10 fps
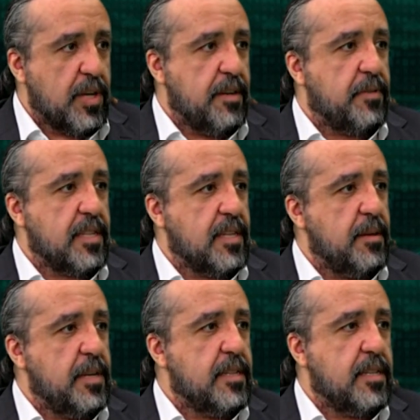in relation
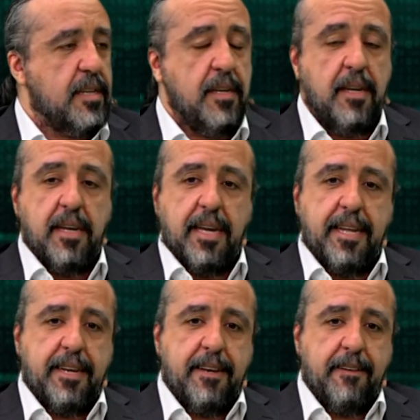to what happens
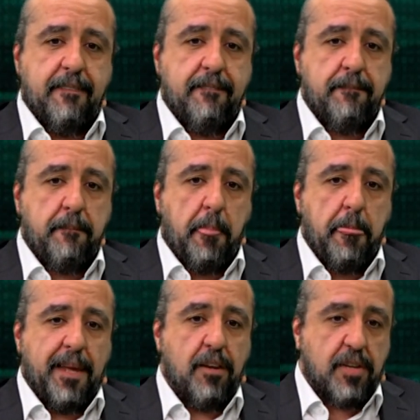
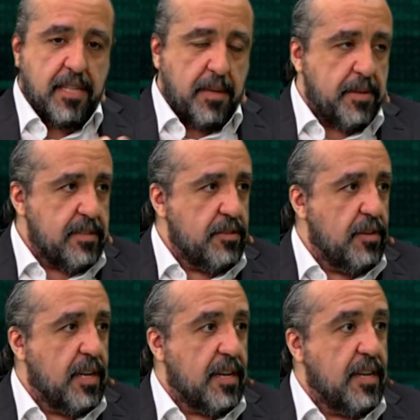in the
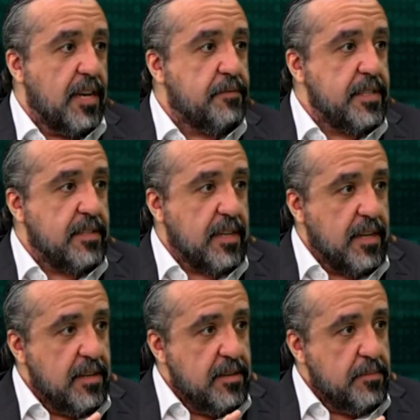physical reality.
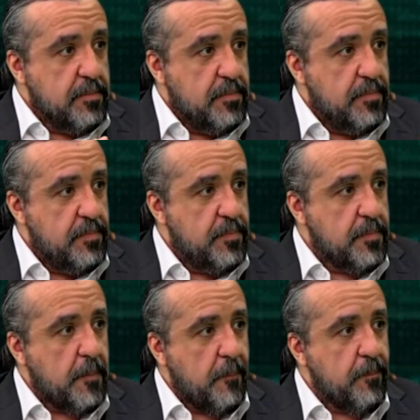So